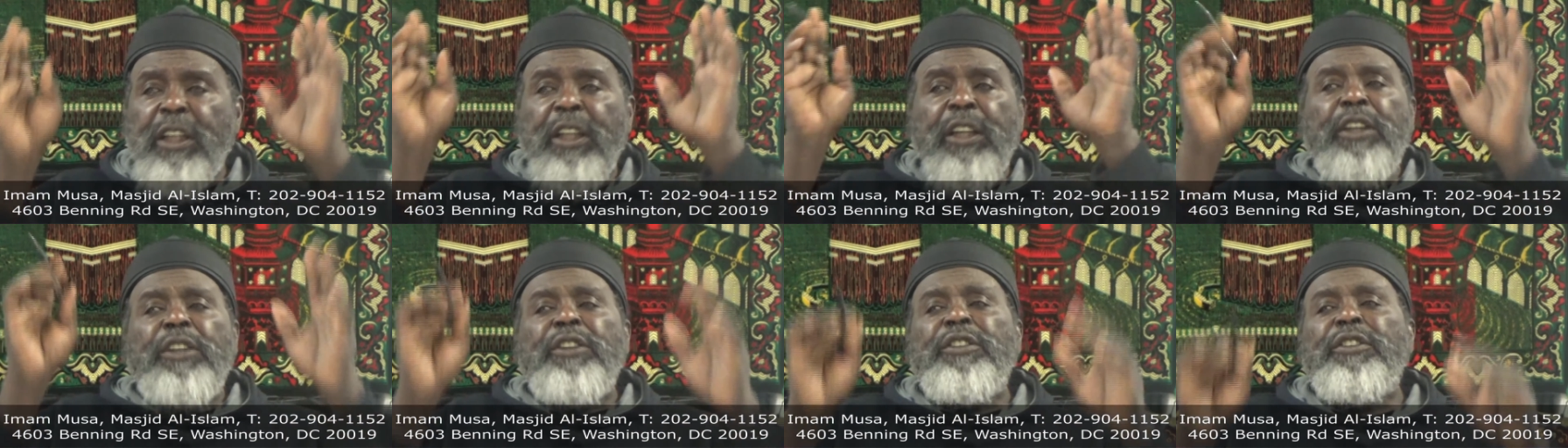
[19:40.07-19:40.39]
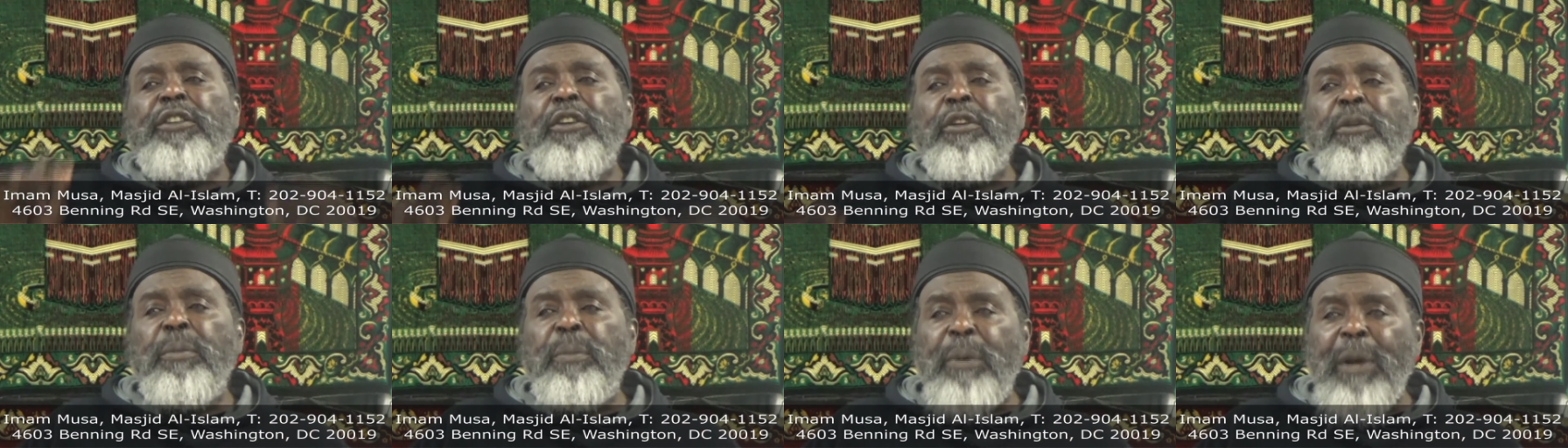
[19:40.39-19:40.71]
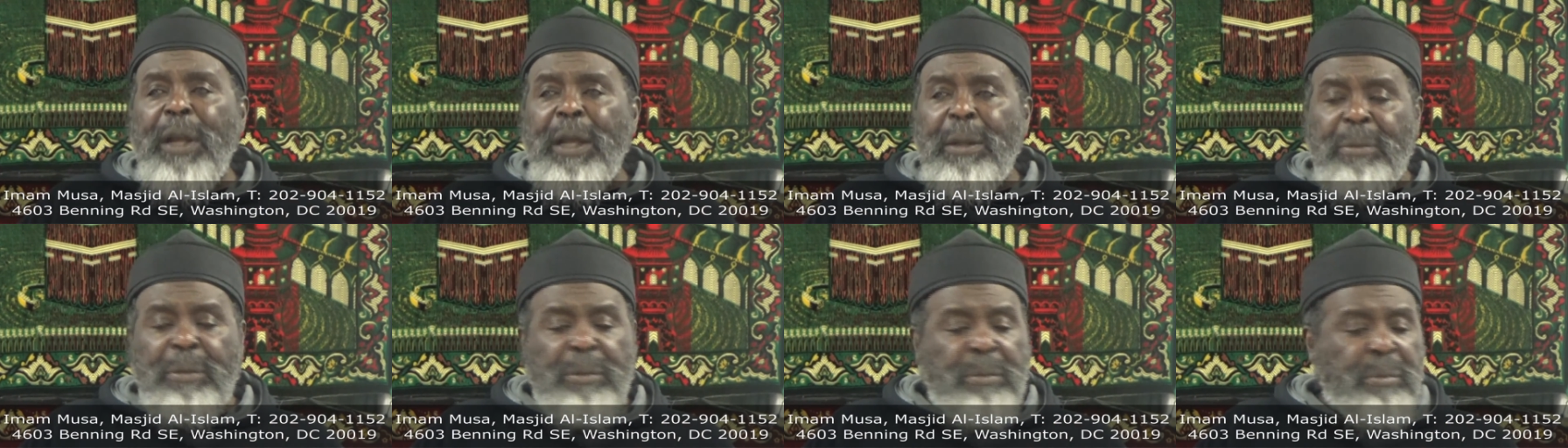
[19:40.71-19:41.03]
It's no
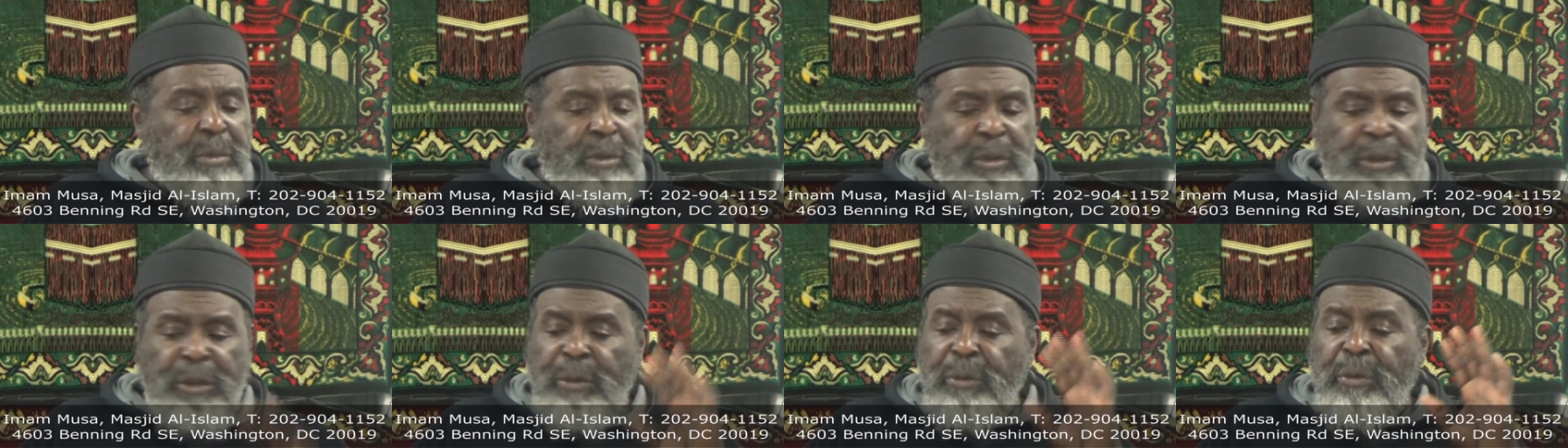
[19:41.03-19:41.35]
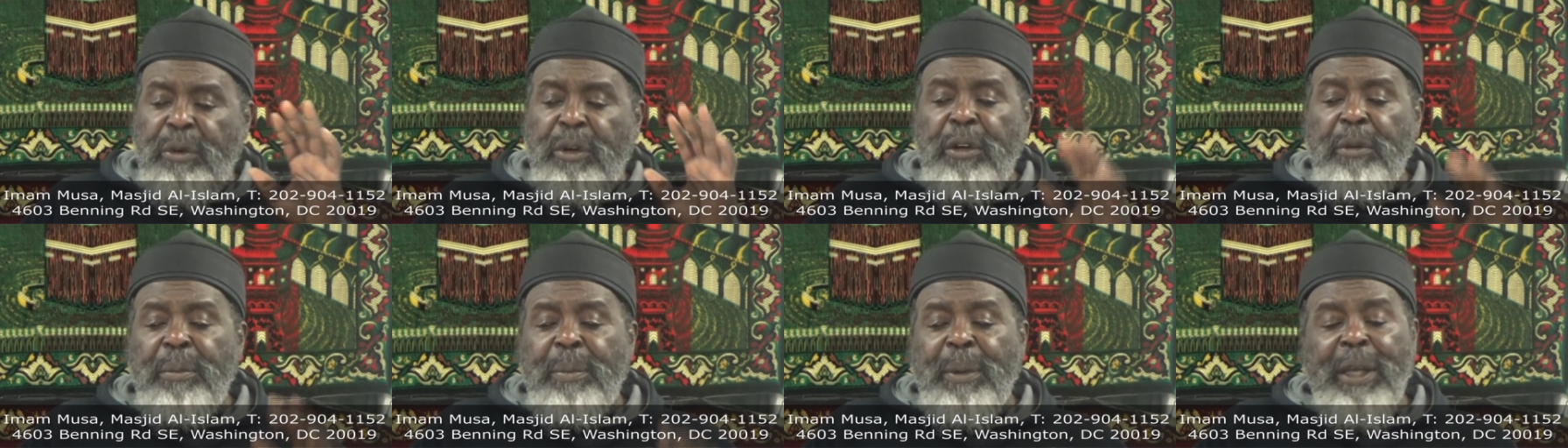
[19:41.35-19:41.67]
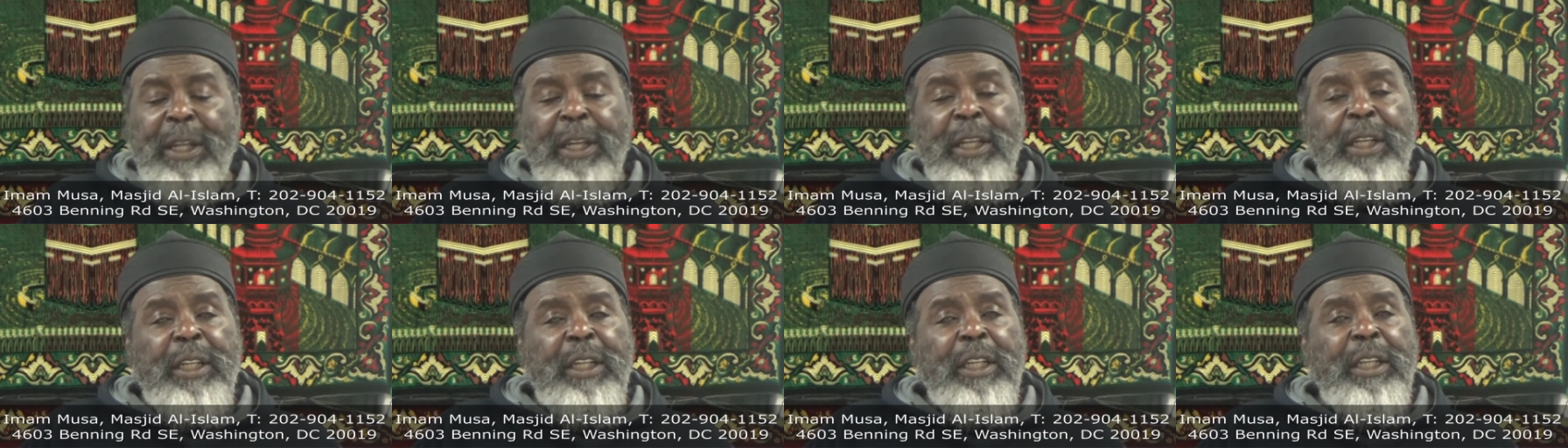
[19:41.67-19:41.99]
problem. Don't worry
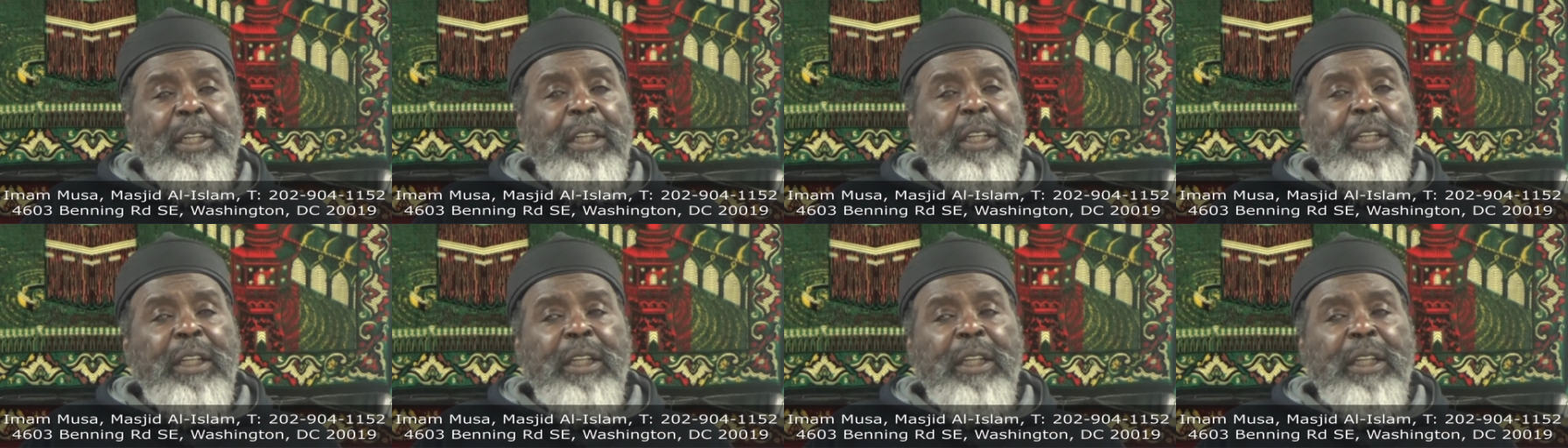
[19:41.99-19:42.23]
about it.